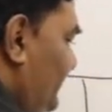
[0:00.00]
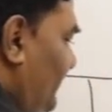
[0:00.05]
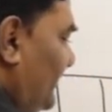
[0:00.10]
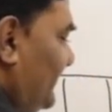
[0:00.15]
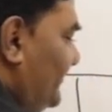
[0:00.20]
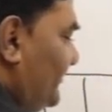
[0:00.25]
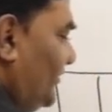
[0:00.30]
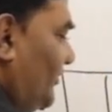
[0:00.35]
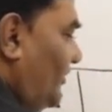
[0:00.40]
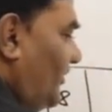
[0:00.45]
is
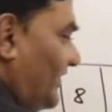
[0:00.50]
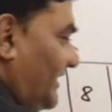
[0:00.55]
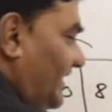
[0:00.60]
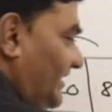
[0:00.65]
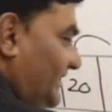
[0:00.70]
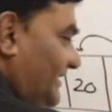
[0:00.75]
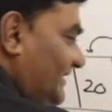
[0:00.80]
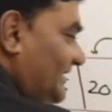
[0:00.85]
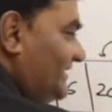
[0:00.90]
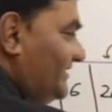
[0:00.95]
also log
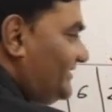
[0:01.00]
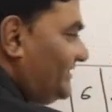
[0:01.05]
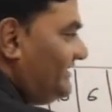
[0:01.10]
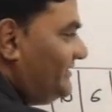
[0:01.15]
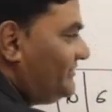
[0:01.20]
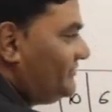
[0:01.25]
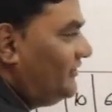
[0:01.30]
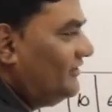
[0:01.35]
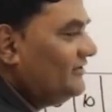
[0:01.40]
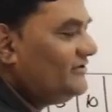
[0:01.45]
n, deletion
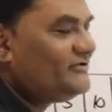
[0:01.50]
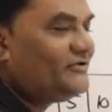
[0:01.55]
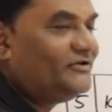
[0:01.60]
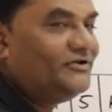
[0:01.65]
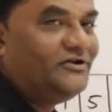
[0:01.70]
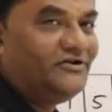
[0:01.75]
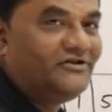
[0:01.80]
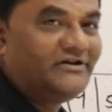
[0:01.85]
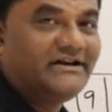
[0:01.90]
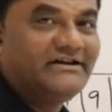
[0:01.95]
is also
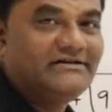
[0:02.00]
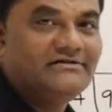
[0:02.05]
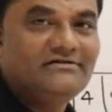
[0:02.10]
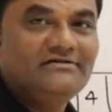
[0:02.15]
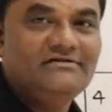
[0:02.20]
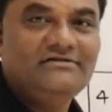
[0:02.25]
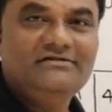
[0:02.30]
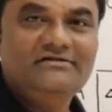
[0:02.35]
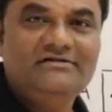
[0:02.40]
log n.